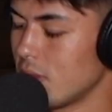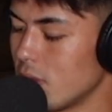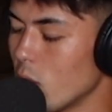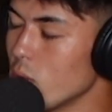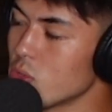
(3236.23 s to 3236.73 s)

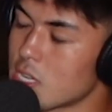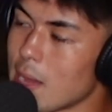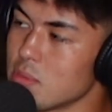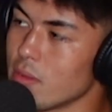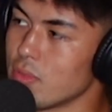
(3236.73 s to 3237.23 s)
those
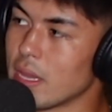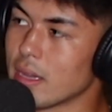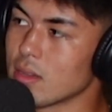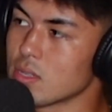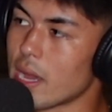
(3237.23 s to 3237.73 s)
types of
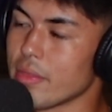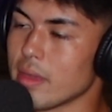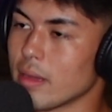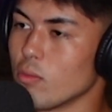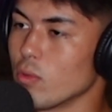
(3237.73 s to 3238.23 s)
things I
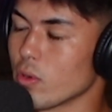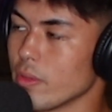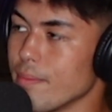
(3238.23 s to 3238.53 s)
think were the